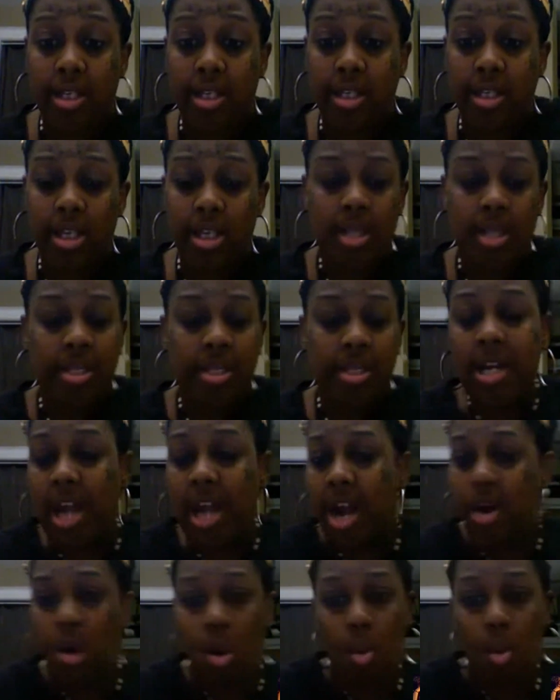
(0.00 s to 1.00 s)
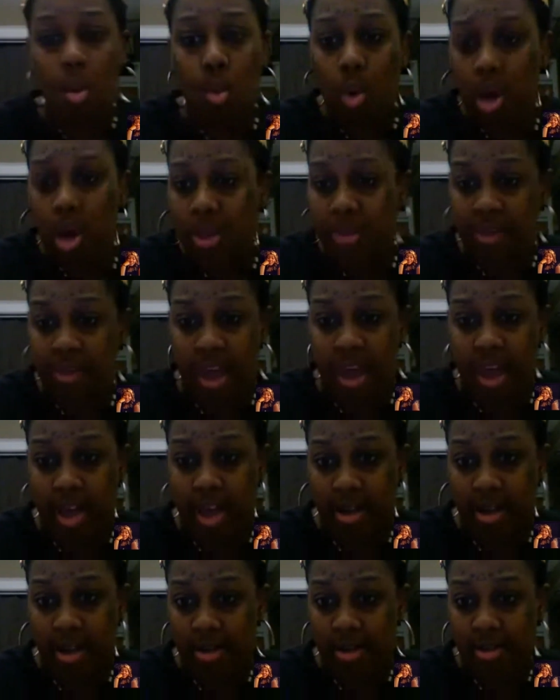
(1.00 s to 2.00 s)
things, they're not gonna
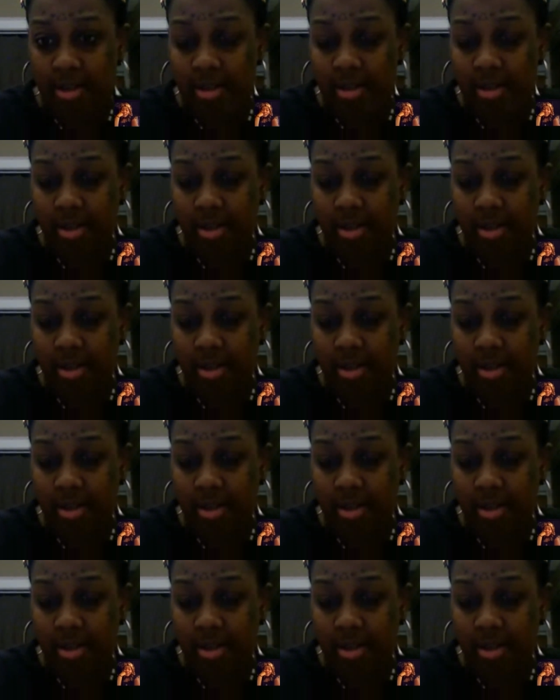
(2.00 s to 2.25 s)
want that.